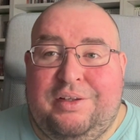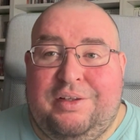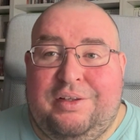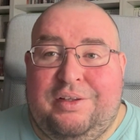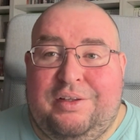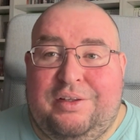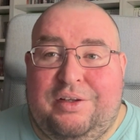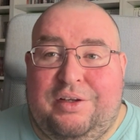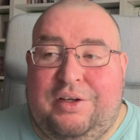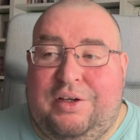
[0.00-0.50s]

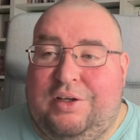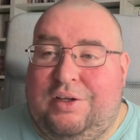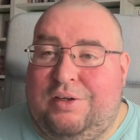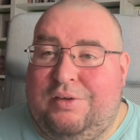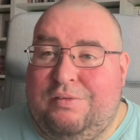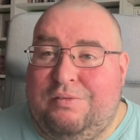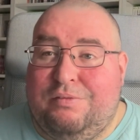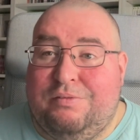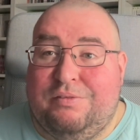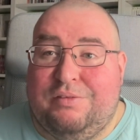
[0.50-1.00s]
Yeah,
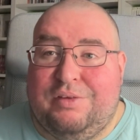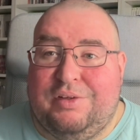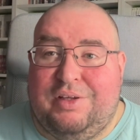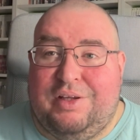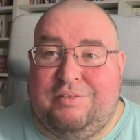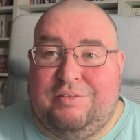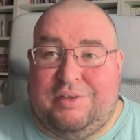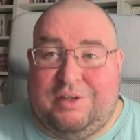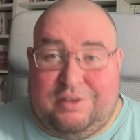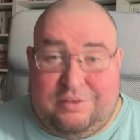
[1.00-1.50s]
you
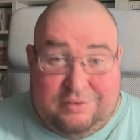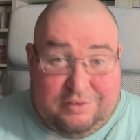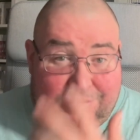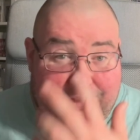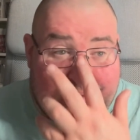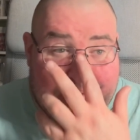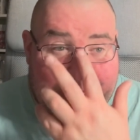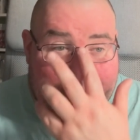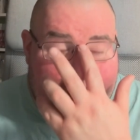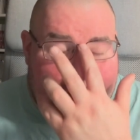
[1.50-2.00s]
never know.
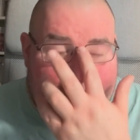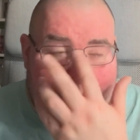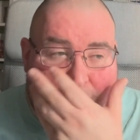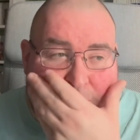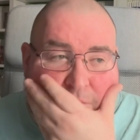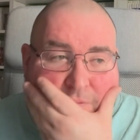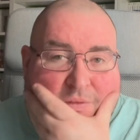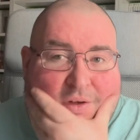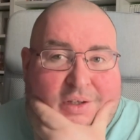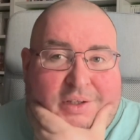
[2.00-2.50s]

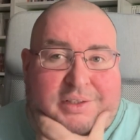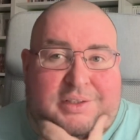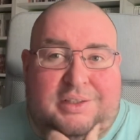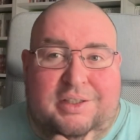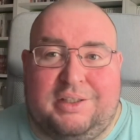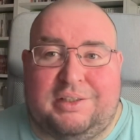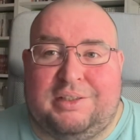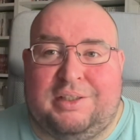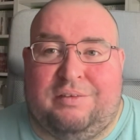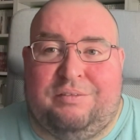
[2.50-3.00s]
I might need to
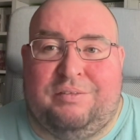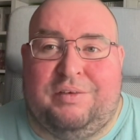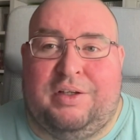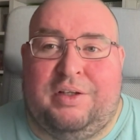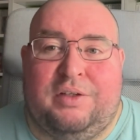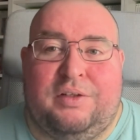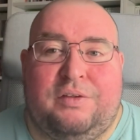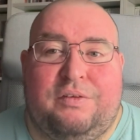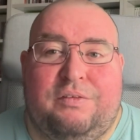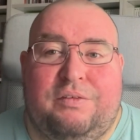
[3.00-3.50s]
get
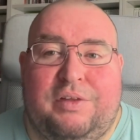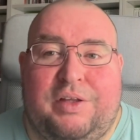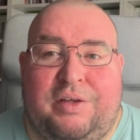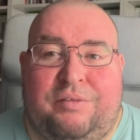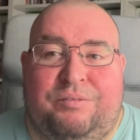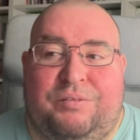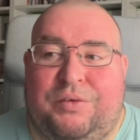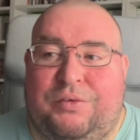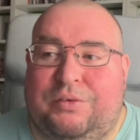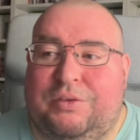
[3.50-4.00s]
some
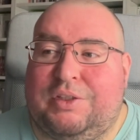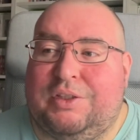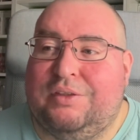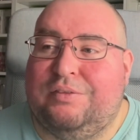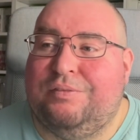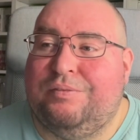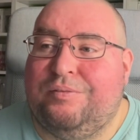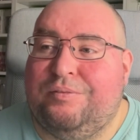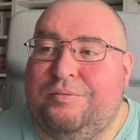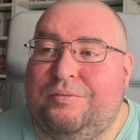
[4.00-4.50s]
imports.
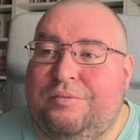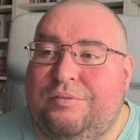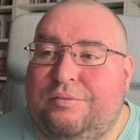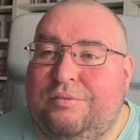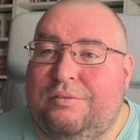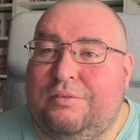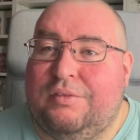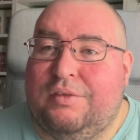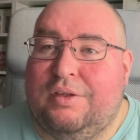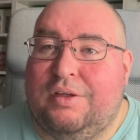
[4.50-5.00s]

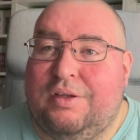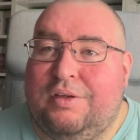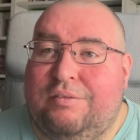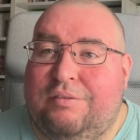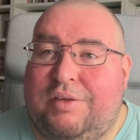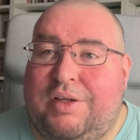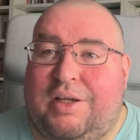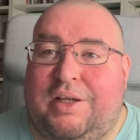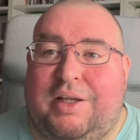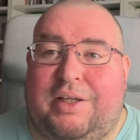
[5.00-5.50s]

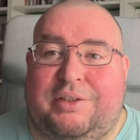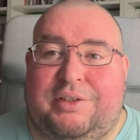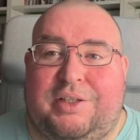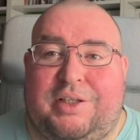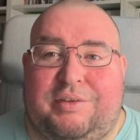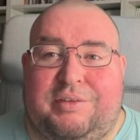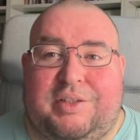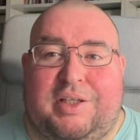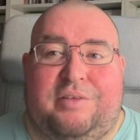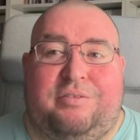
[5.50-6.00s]
But yeah, that just
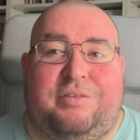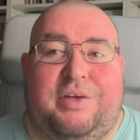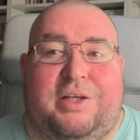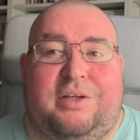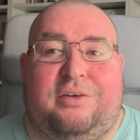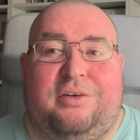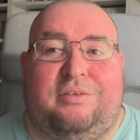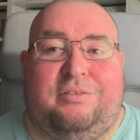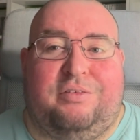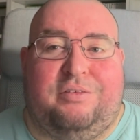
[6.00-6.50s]
needs to say
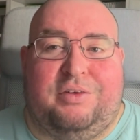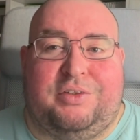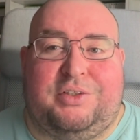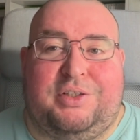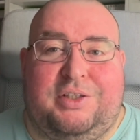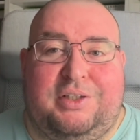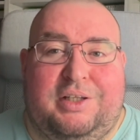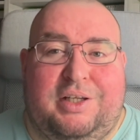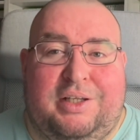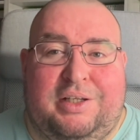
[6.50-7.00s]
thank you all for
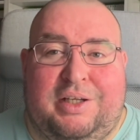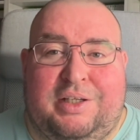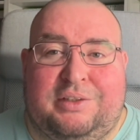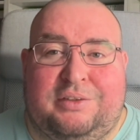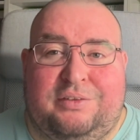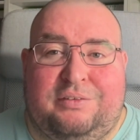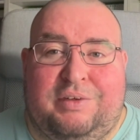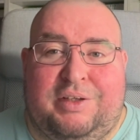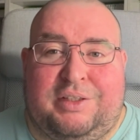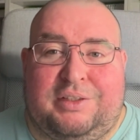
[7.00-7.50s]
watching, and as
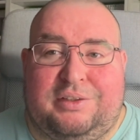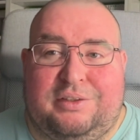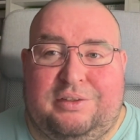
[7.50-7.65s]
always,